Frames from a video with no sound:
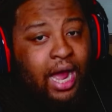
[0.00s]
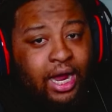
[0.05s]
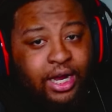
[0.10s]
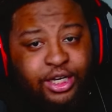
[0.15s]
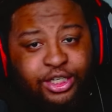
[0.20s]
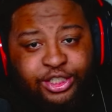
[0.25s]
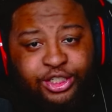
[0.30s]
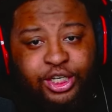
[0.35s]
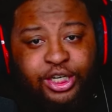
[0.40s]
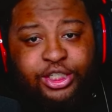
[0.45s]
I
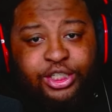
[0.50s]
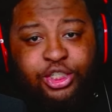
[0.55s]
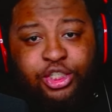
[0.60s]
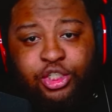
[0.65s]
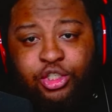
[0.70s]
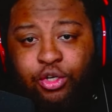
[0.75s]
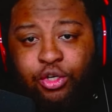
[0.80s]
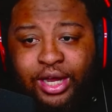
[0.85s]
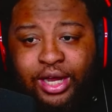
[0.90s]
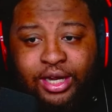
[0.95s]
could sh
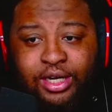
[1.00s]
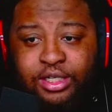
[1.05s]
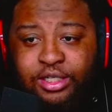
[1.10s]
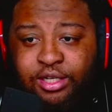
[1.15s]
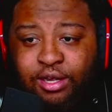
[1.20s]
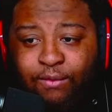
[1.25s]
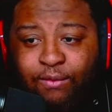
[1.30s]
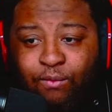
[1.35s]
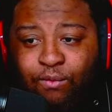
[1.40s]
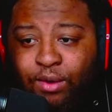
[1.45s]
show y'all the
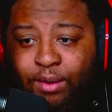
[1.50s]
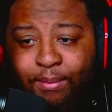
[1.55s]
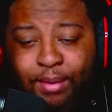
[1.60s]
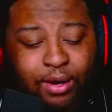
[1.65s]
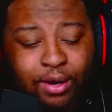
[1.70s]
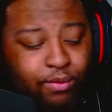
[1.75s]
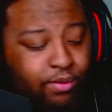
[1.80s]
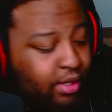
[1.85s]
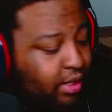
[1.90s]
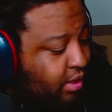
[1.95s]
stuff one
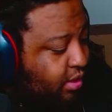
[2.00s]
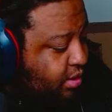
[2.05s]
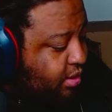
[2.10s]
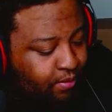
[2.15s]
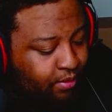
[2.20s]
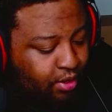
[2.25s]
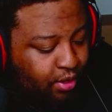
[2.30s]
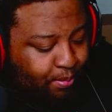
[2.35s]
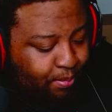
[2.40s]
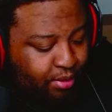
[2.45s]
by one.
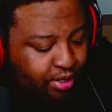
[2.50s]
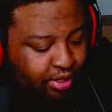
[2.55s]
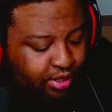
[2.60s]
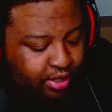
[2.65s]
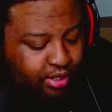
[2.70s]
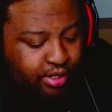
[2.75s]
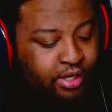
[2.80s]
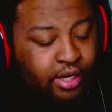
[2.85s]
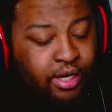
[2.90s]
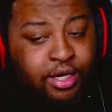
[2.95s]
We're gonna put
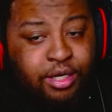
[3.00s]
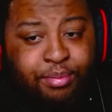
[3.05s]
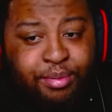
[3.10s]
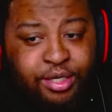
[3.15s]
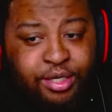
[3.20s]
this